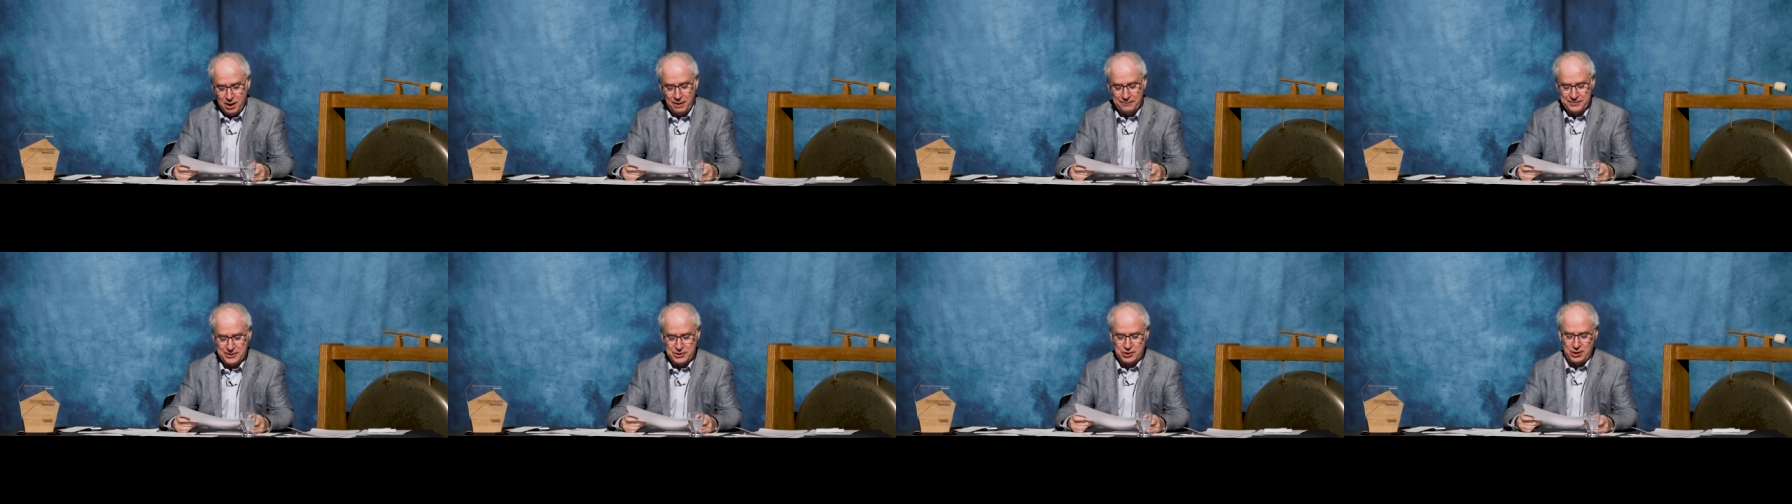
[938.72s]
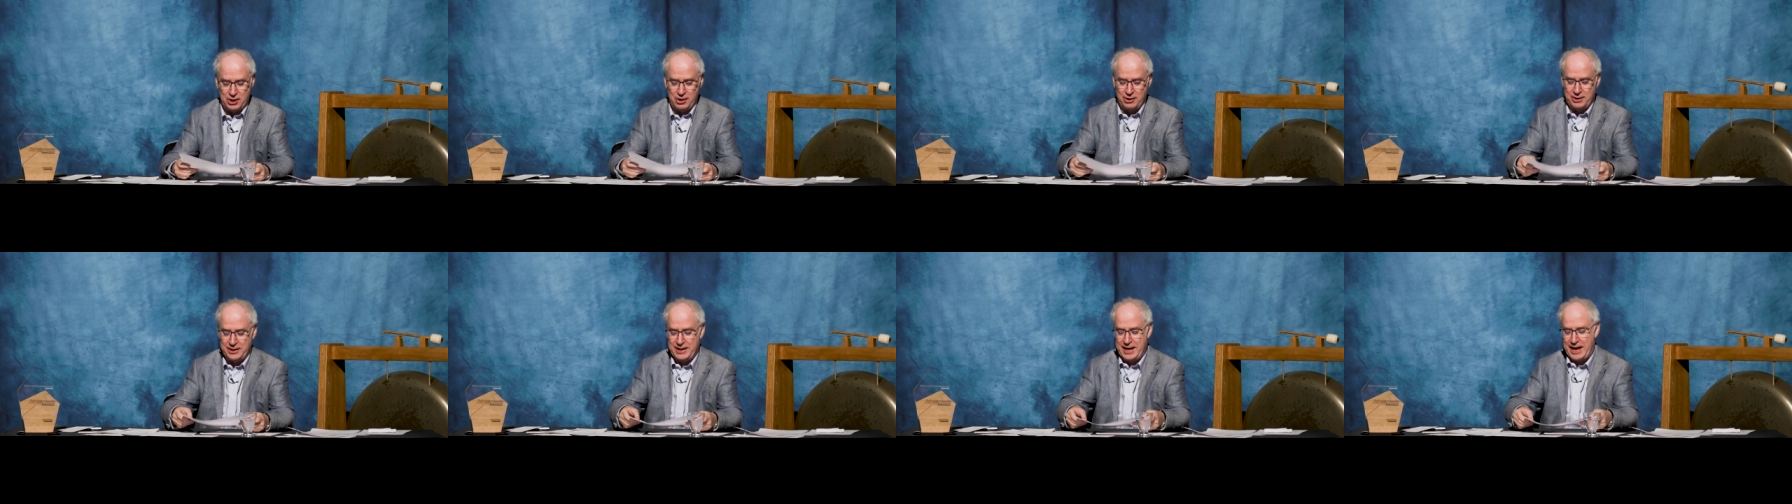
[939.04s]

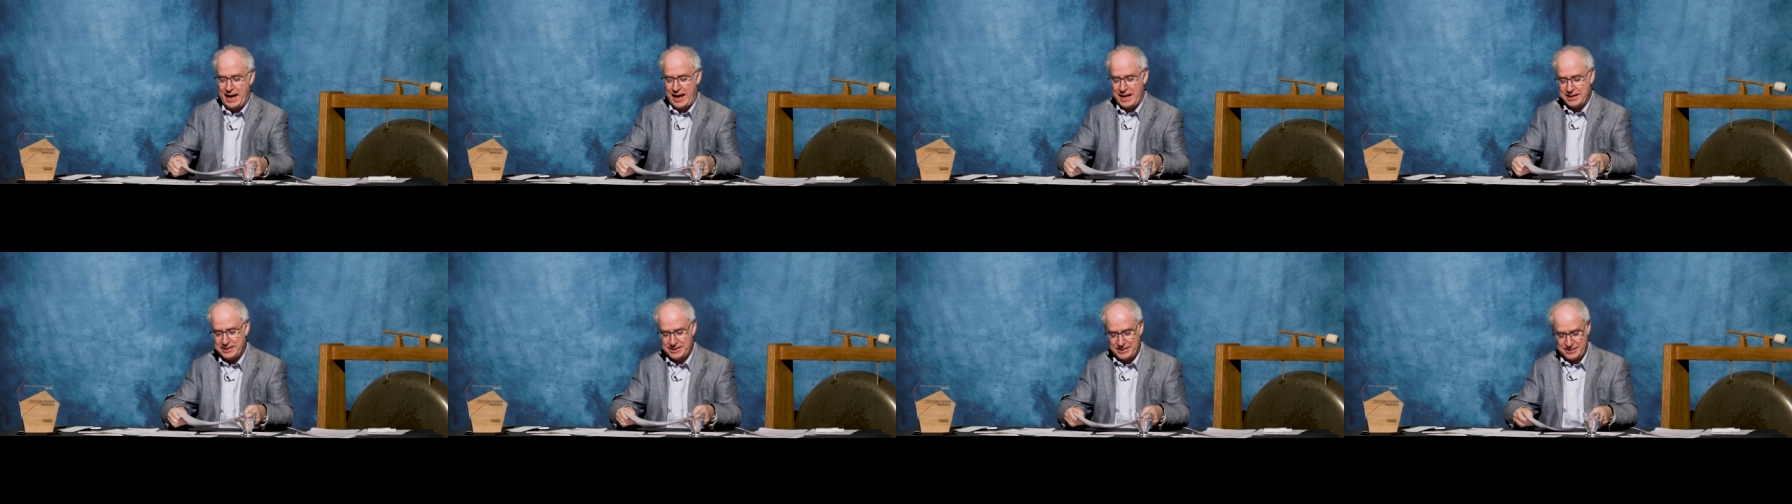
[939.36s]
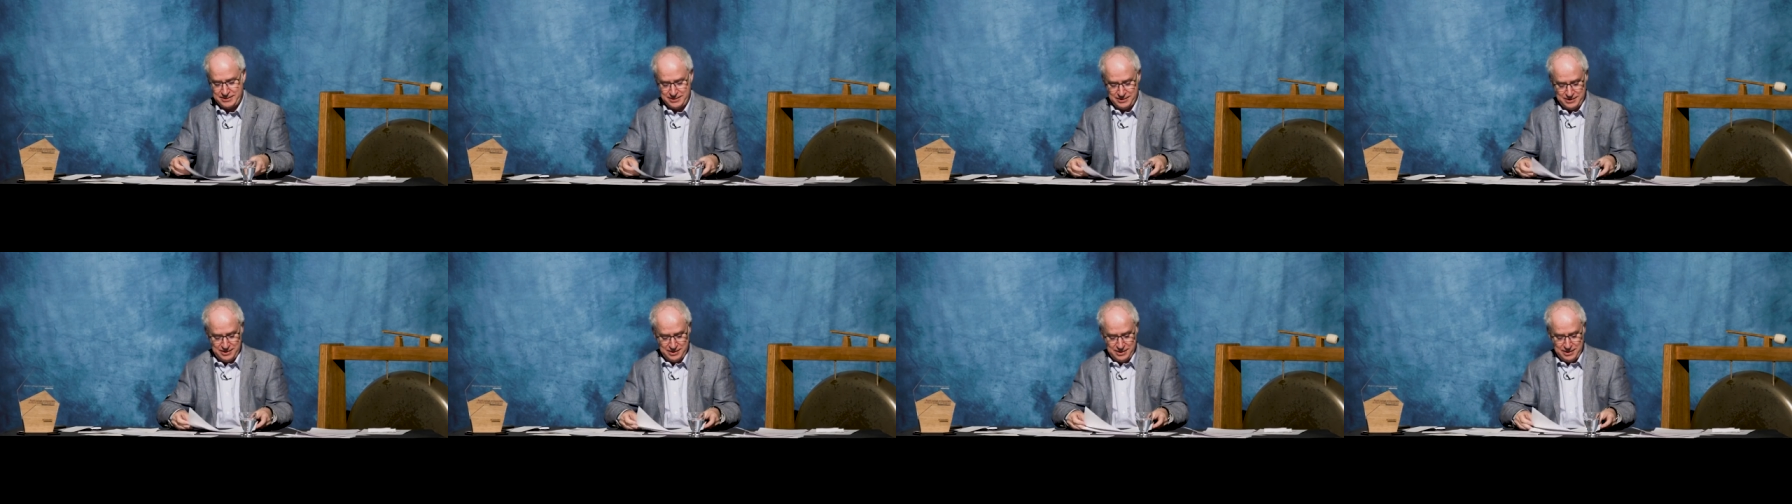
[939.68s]
Novichok,
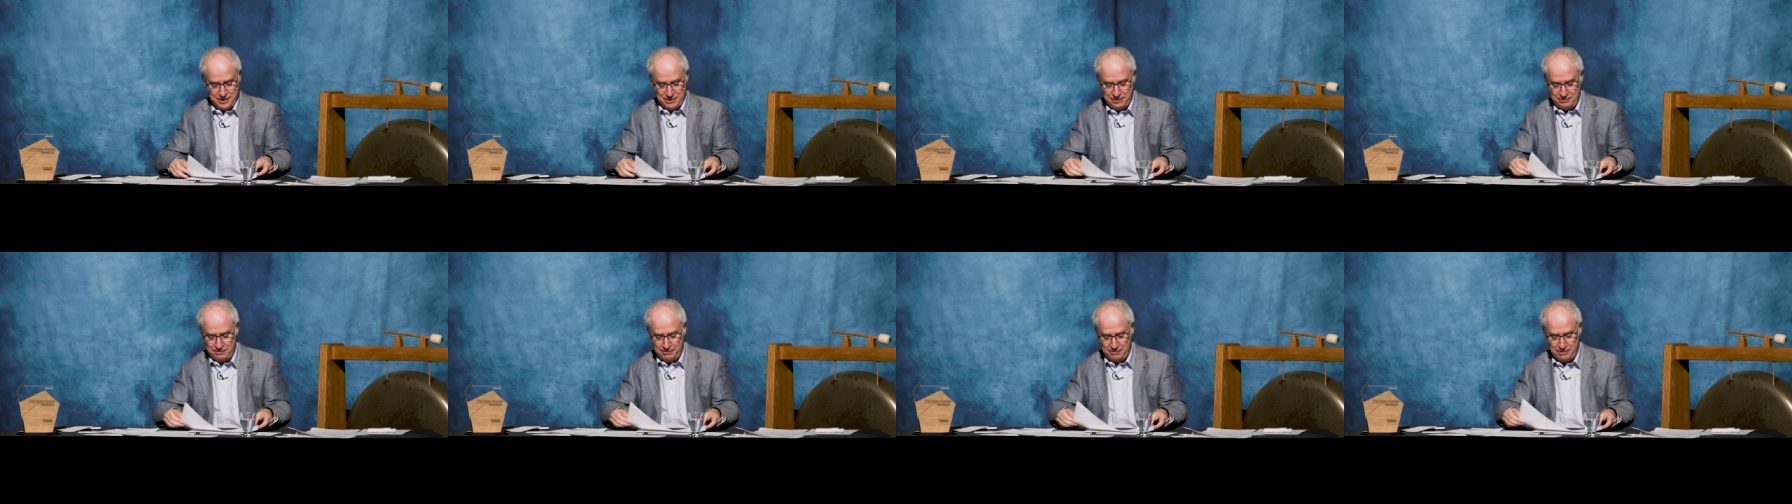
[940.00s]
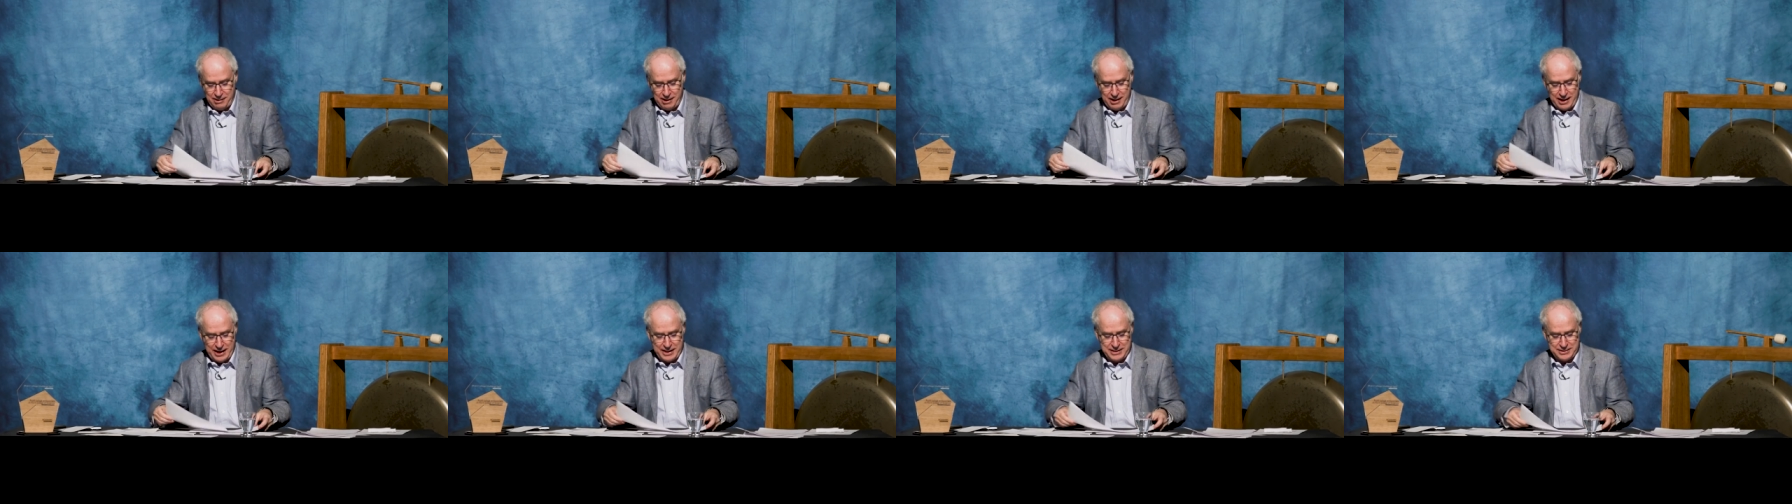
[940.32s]
yes.
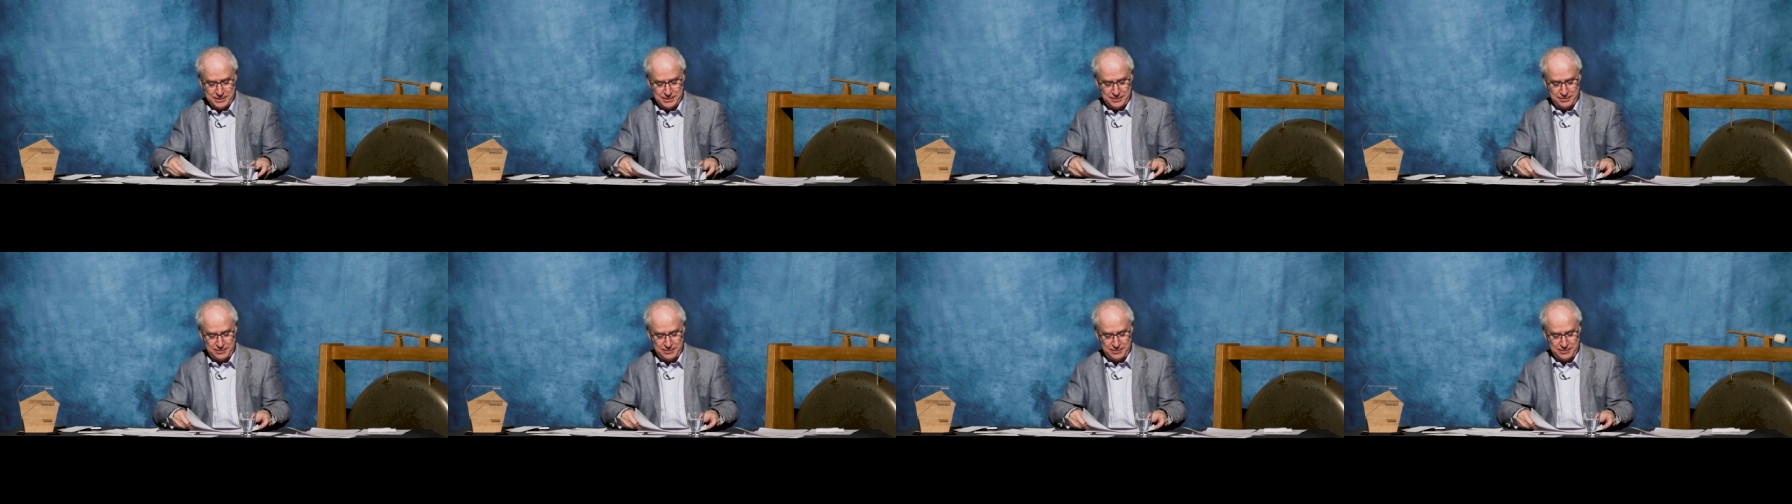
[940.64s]
Right,